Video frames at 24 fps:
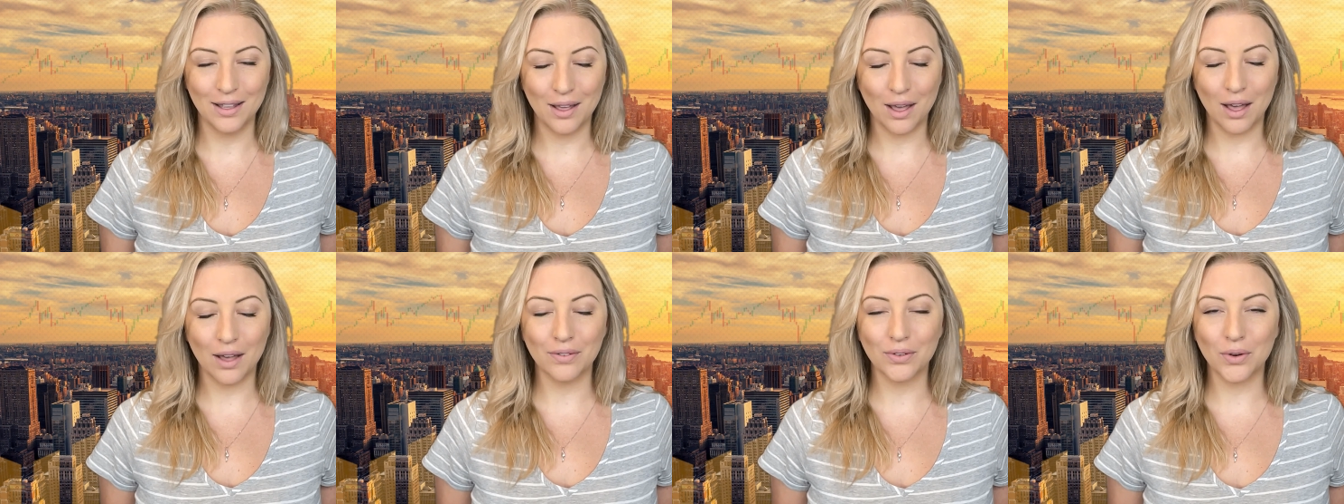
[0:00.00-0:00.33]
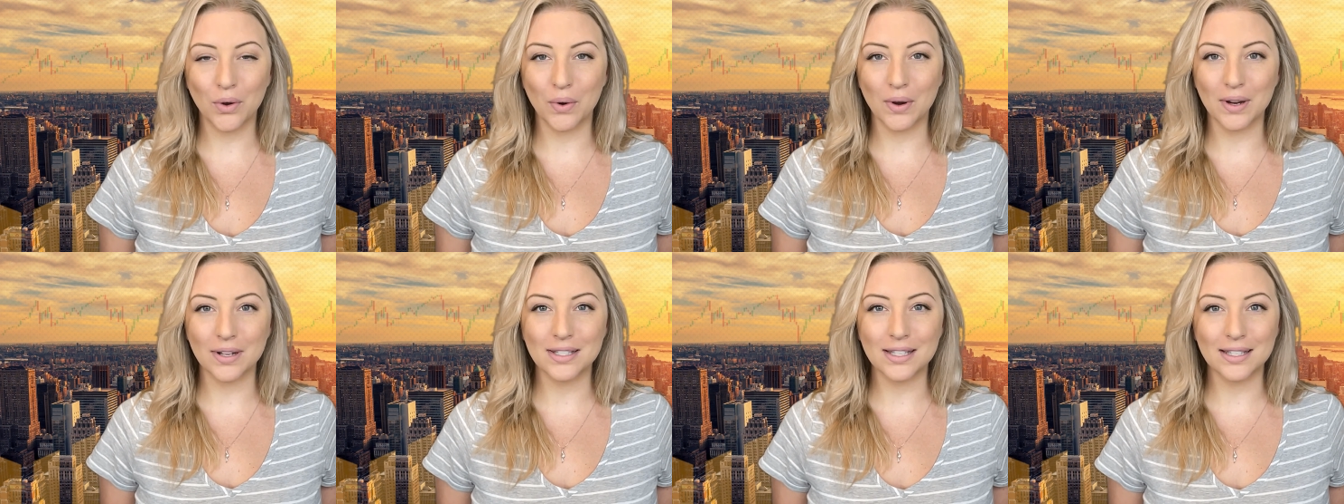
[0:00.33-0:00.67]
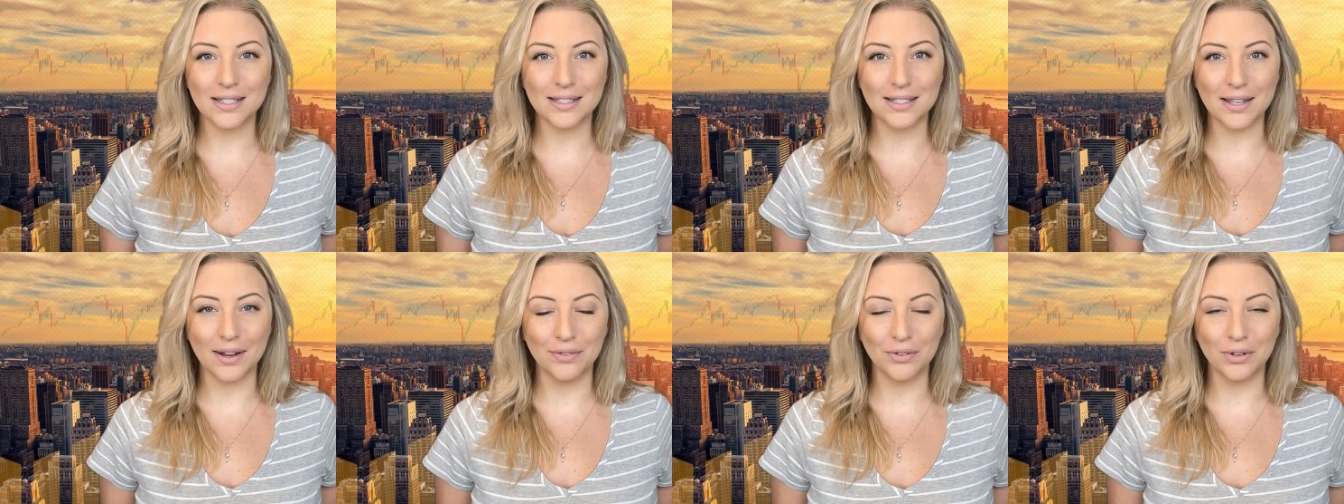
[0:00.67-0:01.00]
Of course,
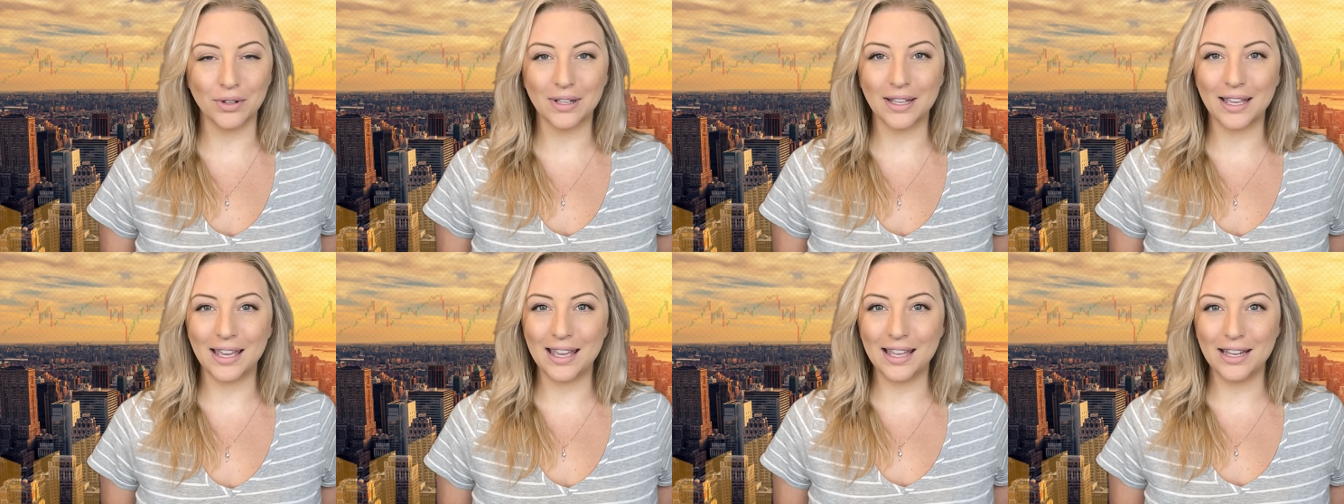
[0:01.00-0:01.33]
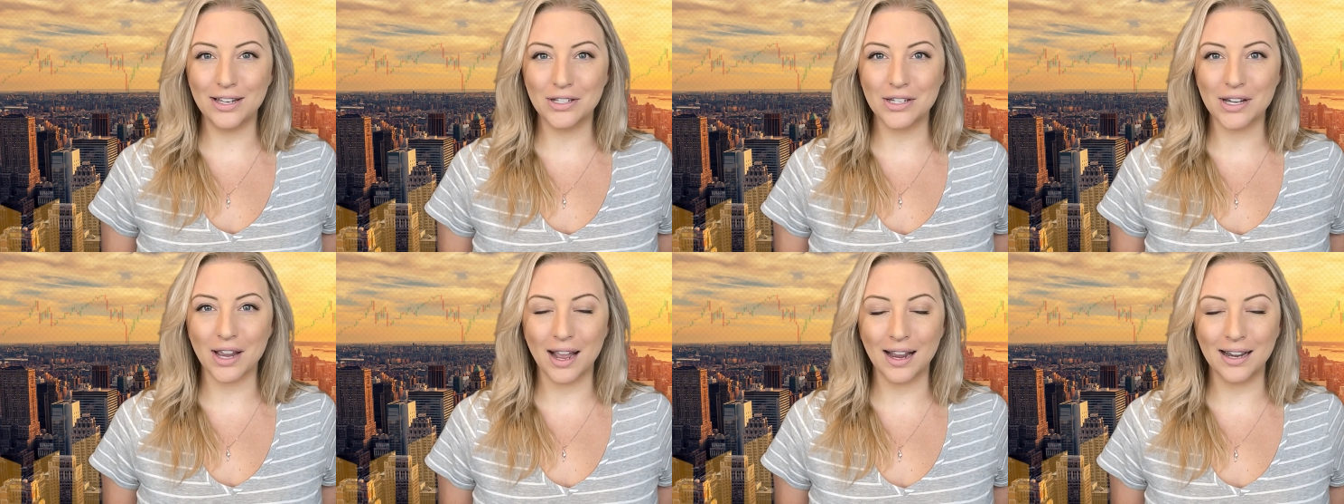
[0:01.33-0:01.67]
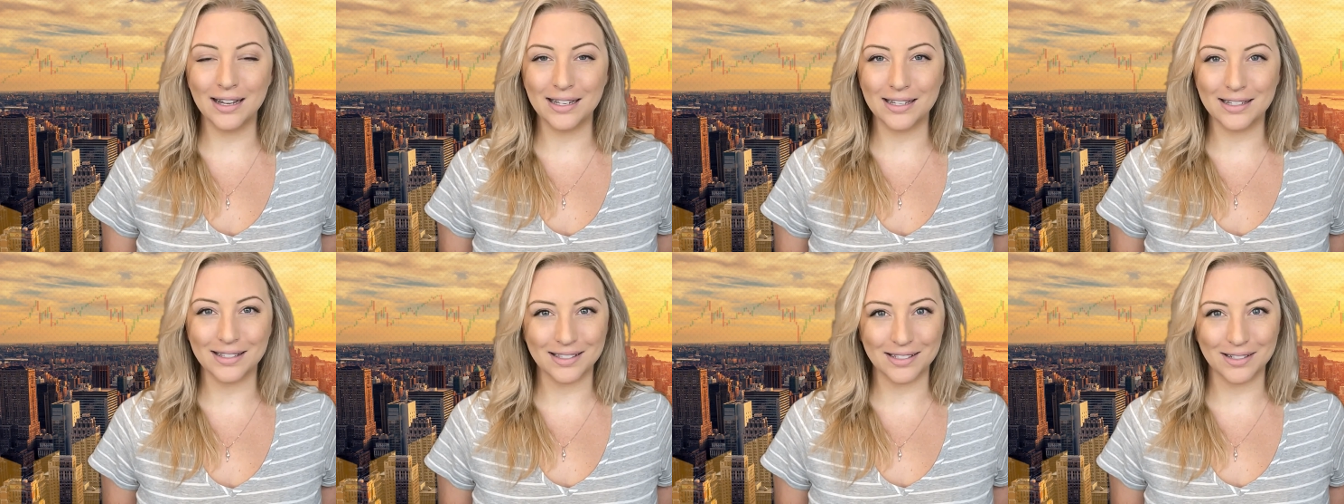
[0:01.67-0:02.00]
several key
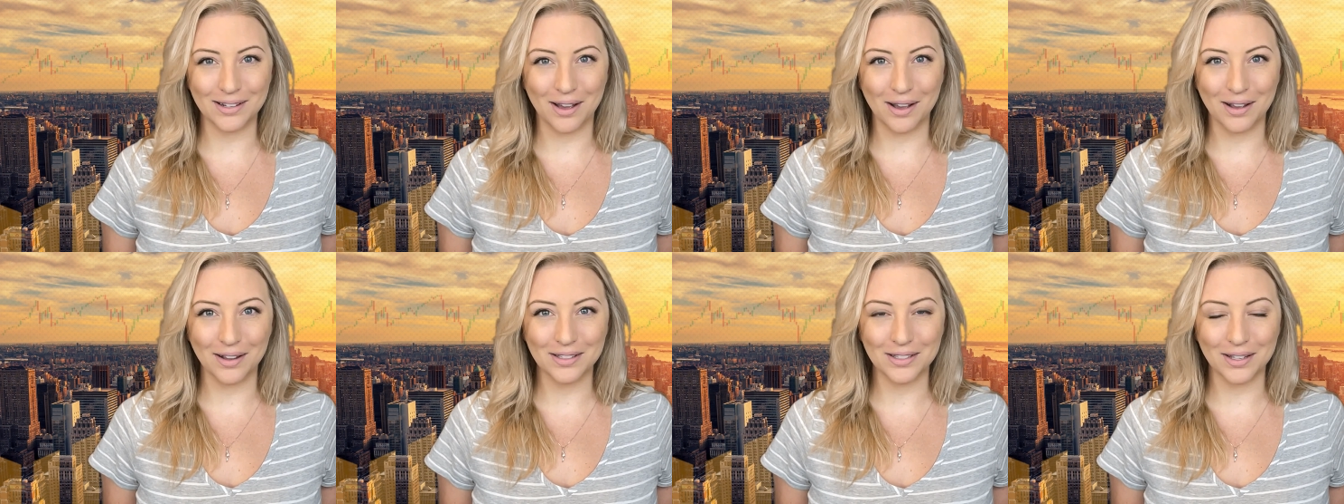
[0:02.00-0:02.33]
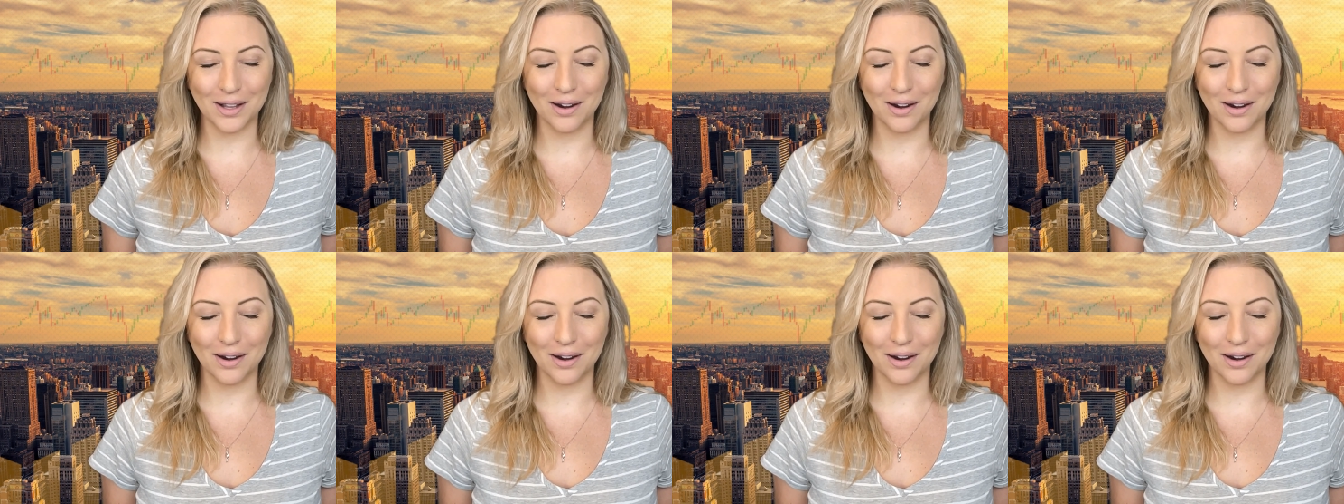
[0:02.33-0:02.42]
Chinese stocks